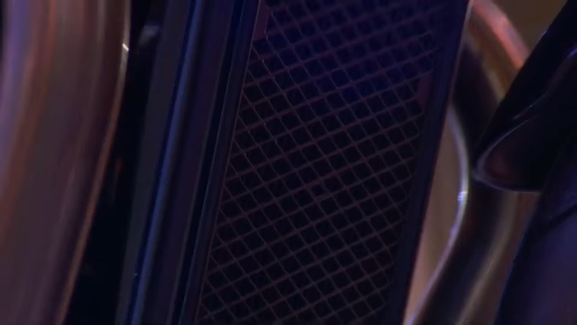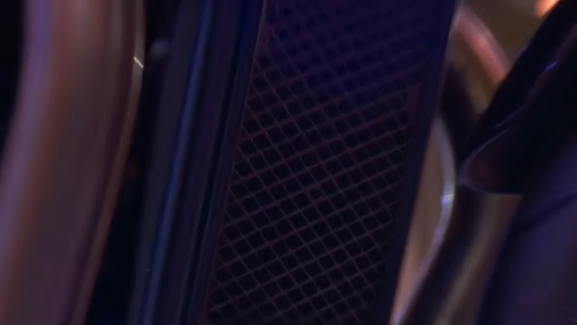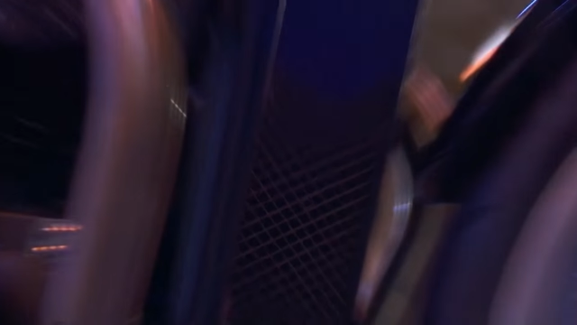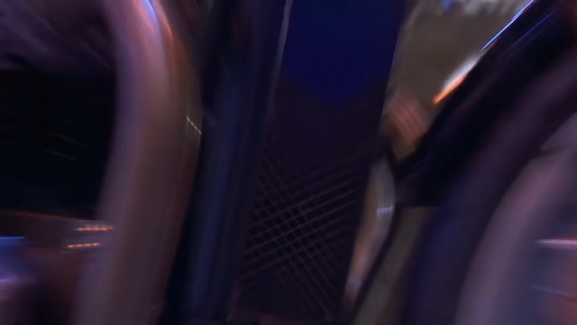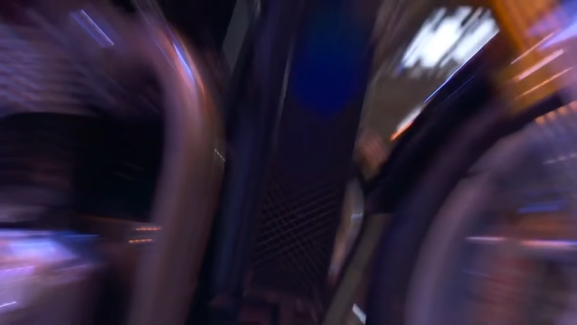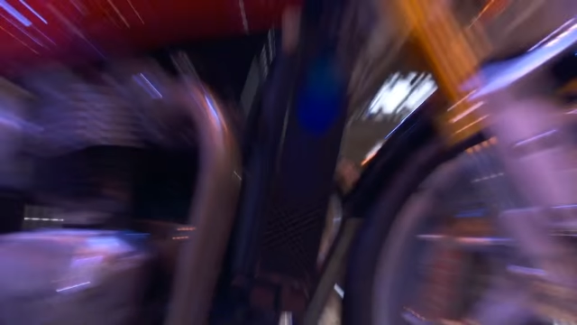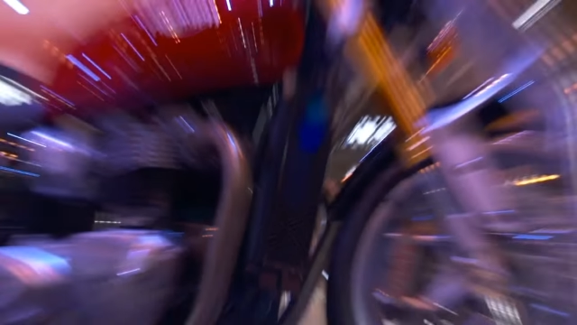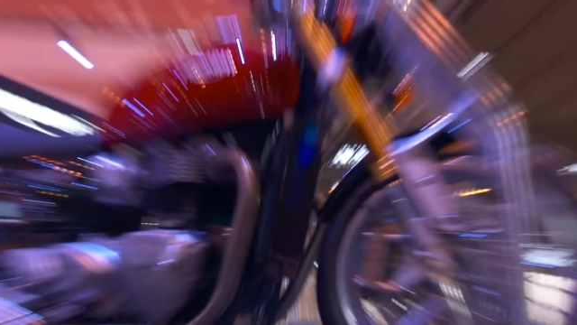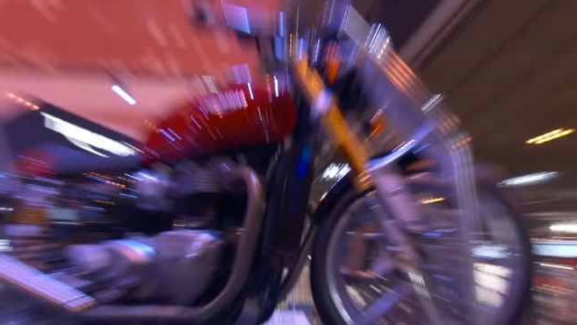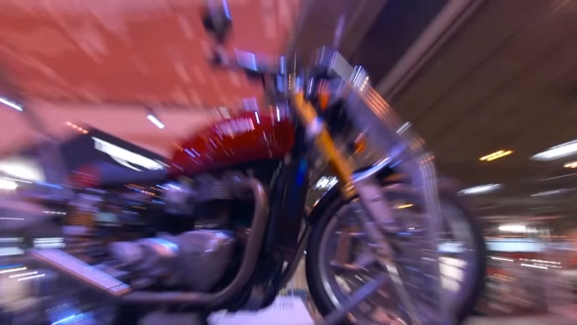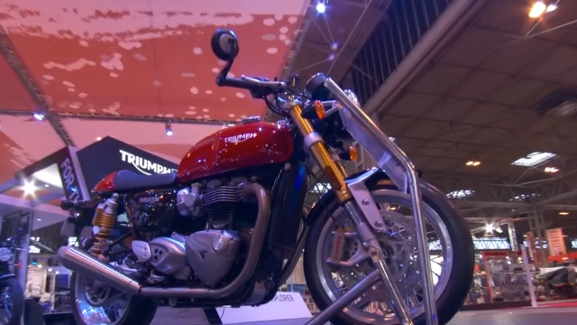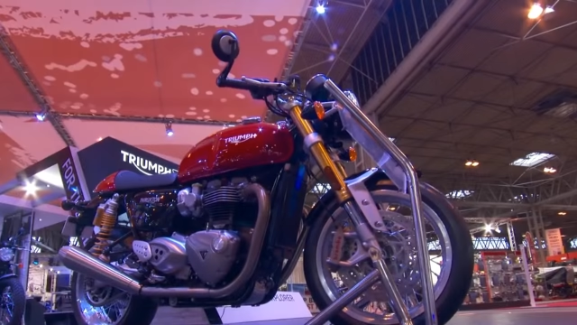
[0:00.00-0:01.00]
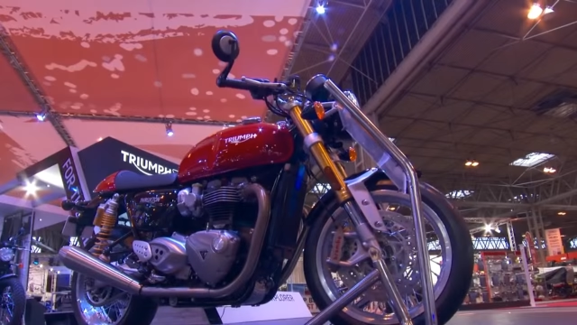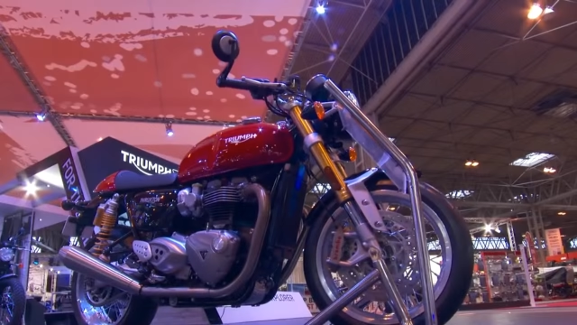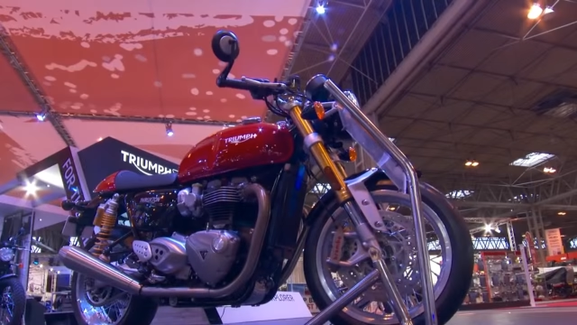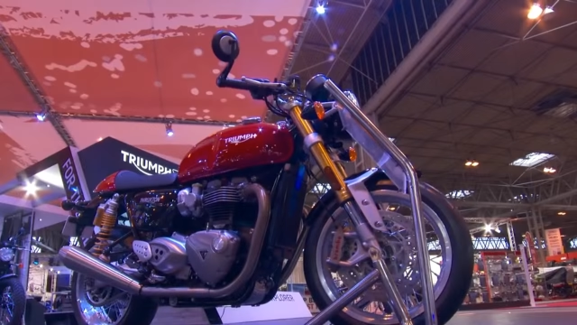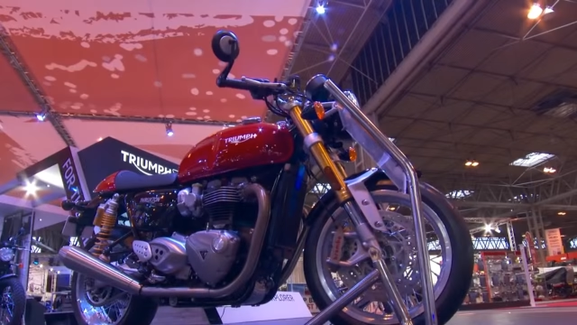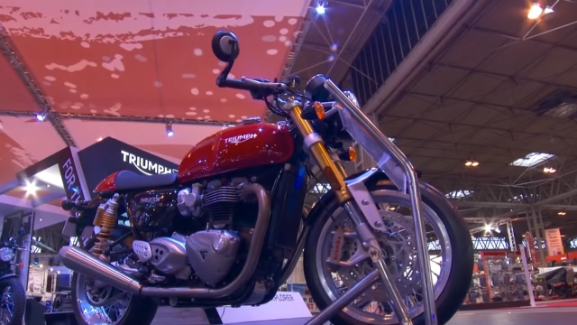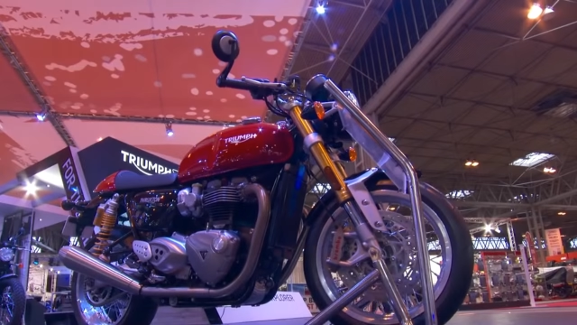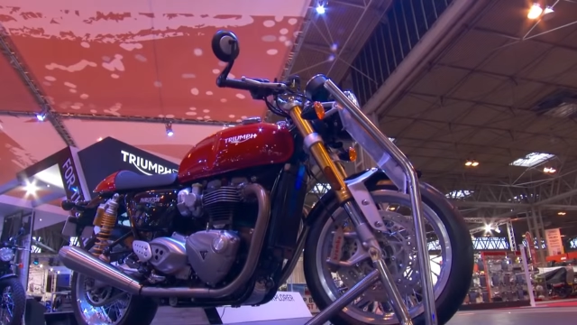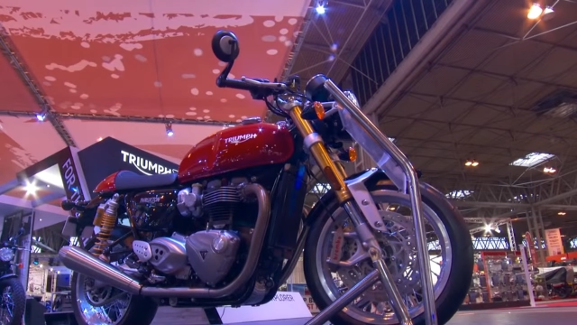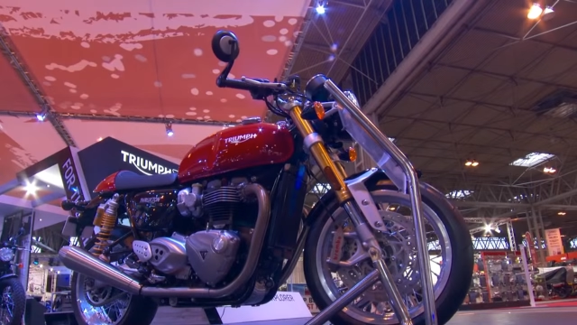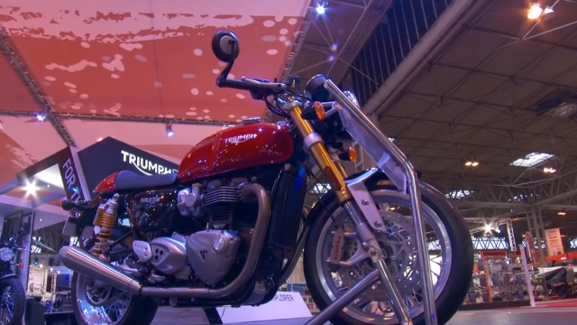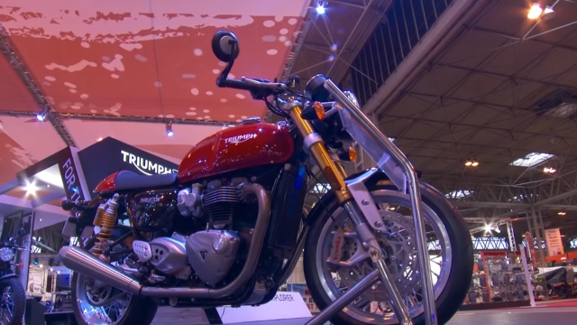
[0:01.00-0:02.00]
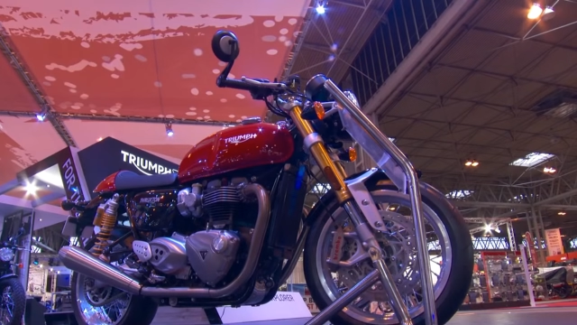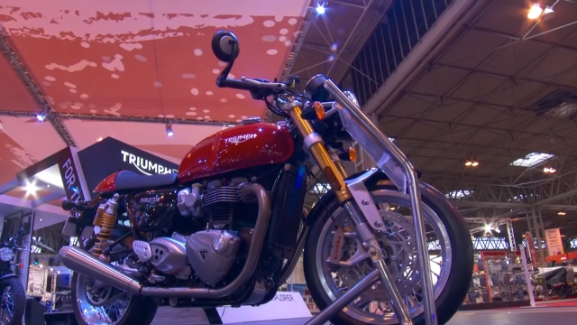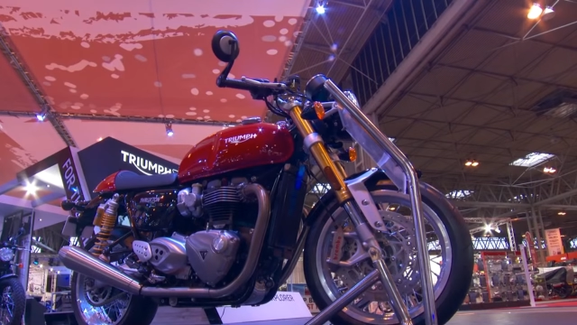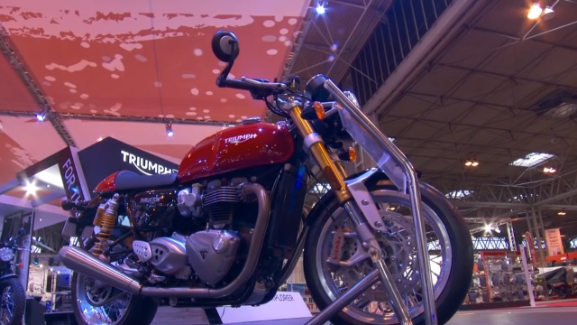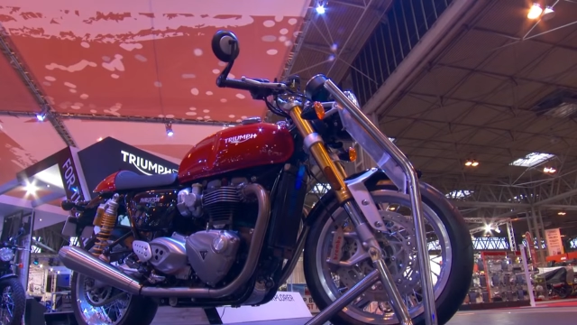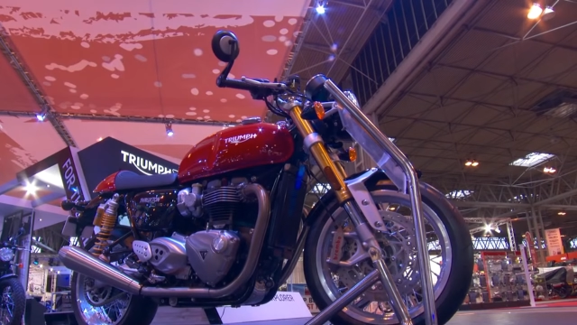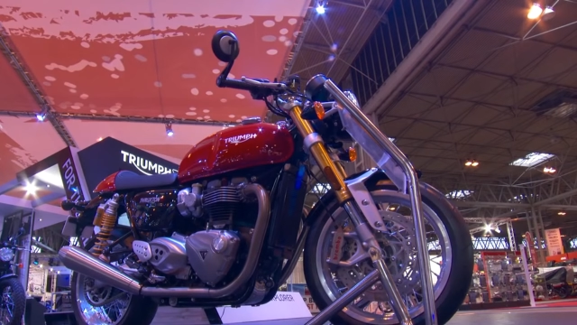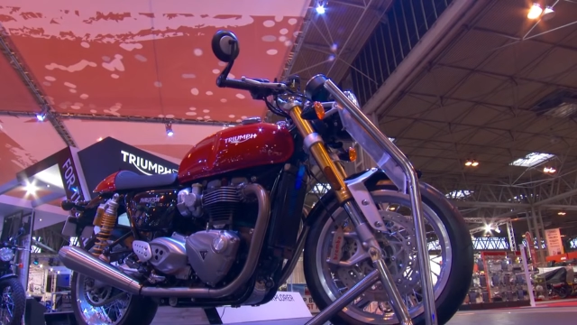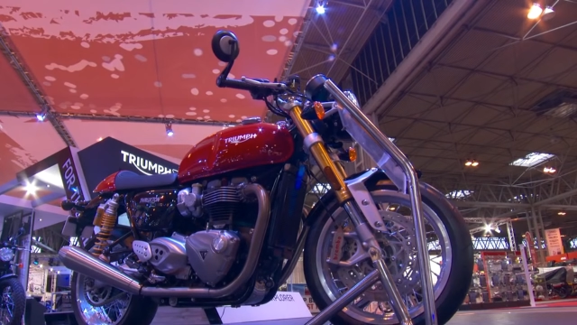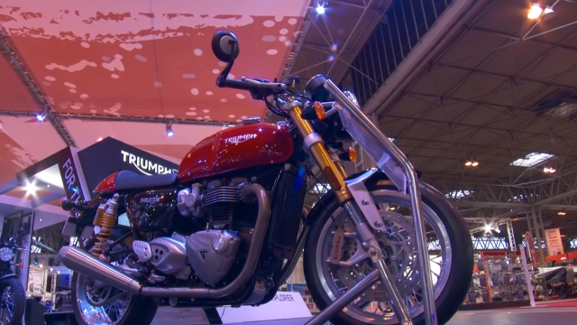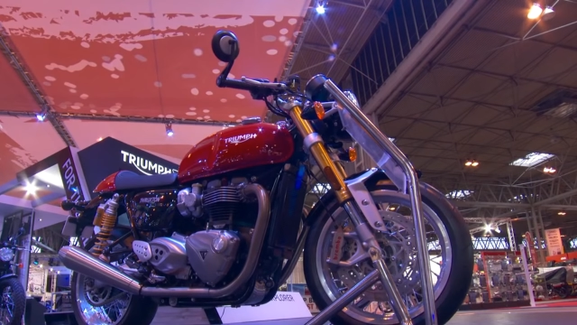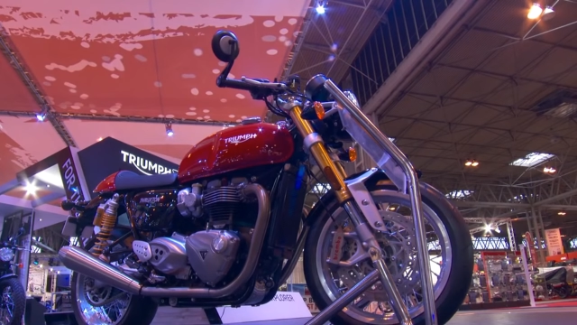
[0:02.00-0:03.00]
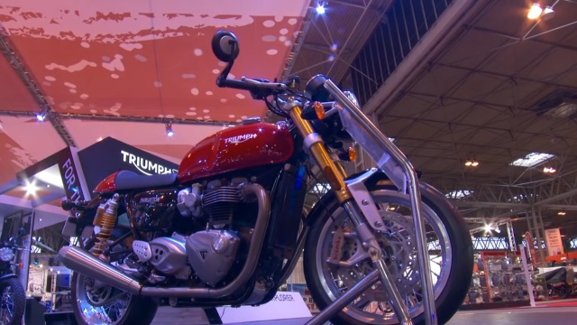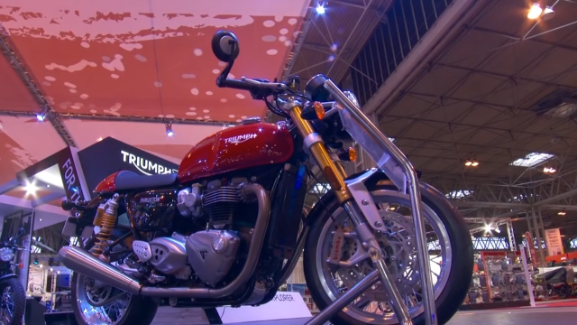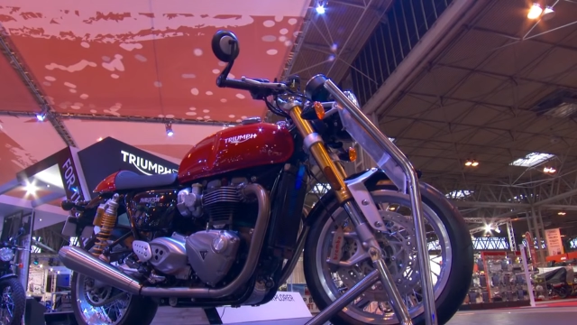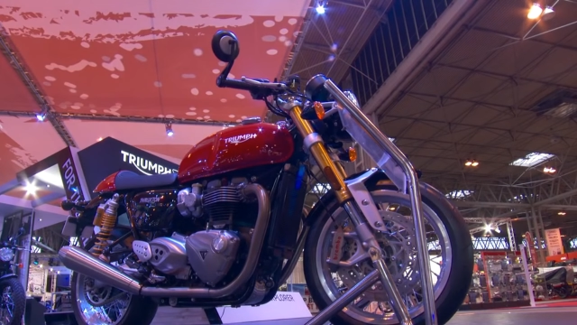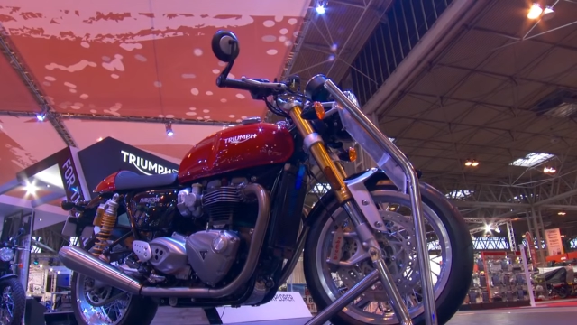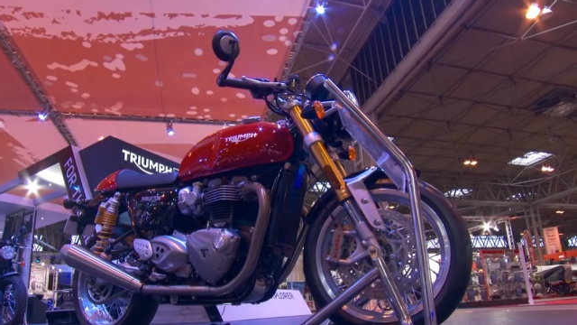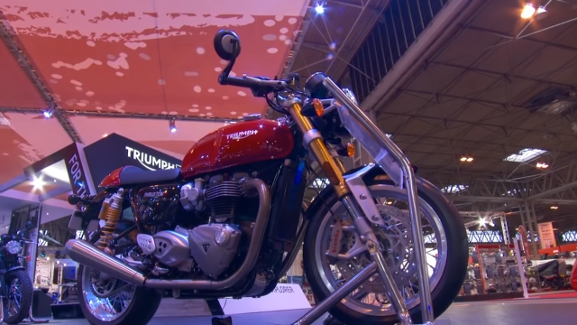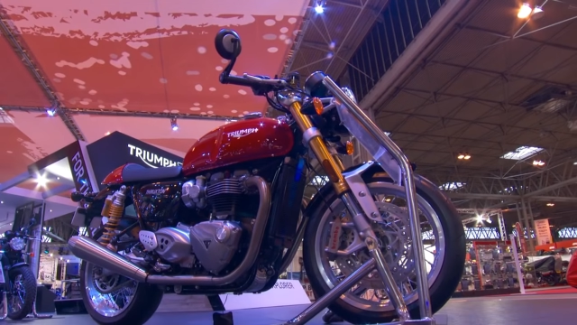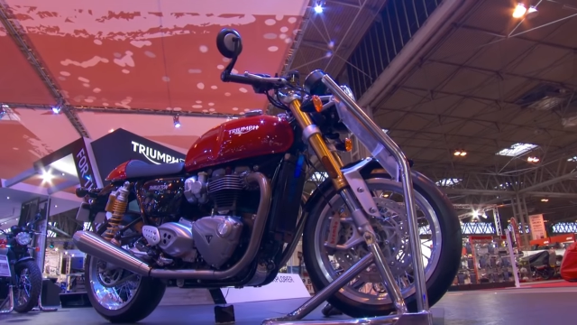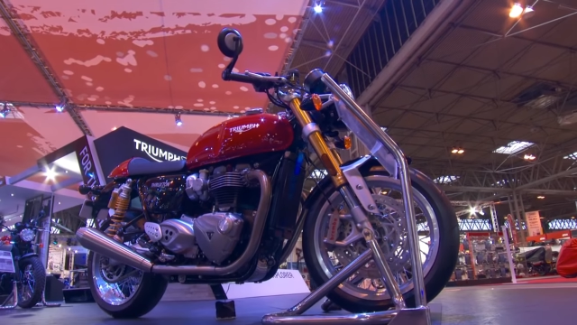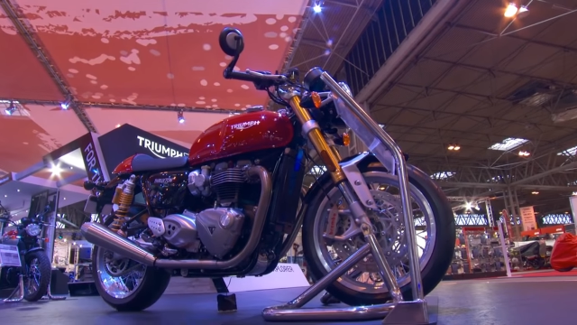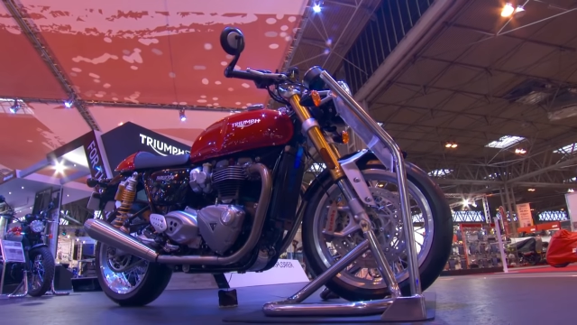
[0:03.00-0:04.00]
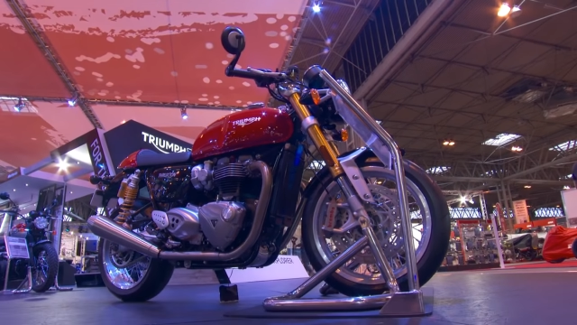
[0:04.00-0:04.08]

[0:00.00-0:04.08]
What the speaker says: [unreadable: no face in view]